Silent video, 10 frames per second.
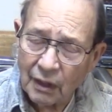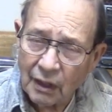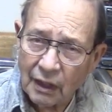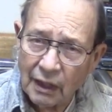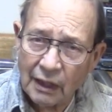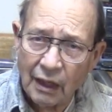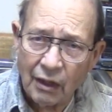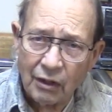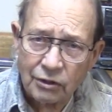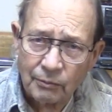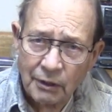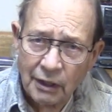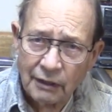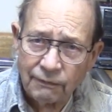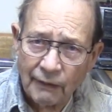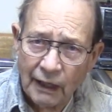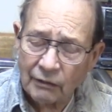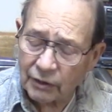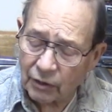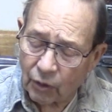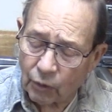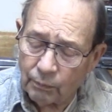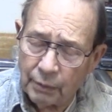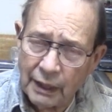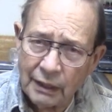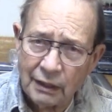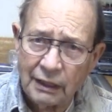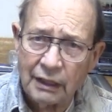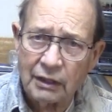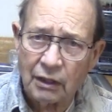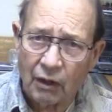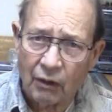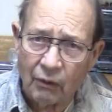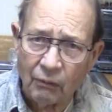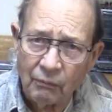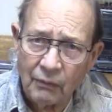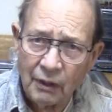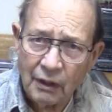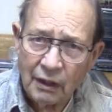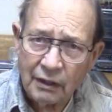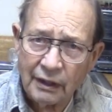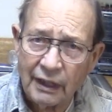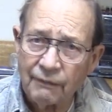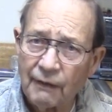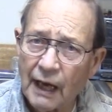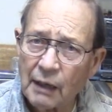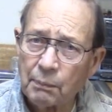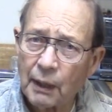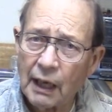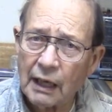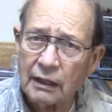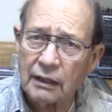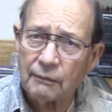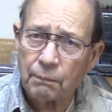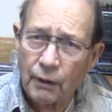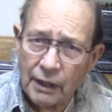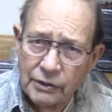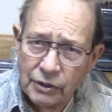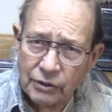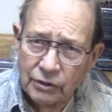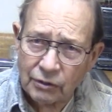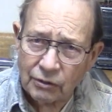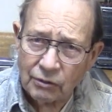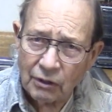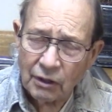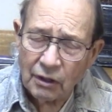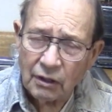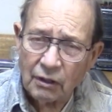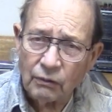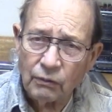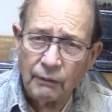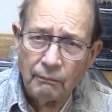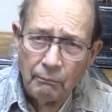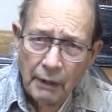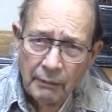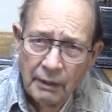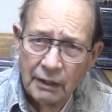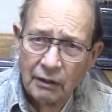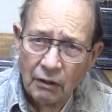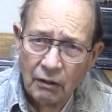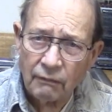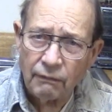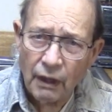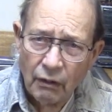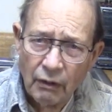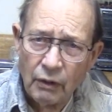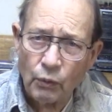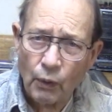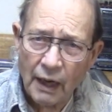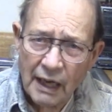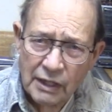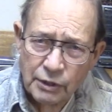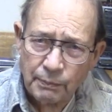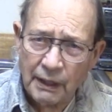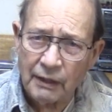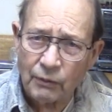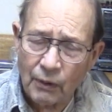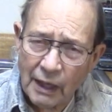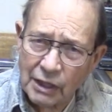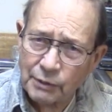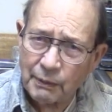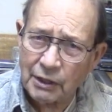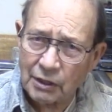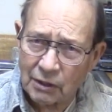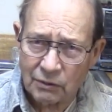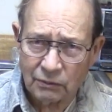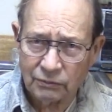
And I ultimately found an old Ben Lee call that, if I applied enough pressure to, would mimic her very raspy tones.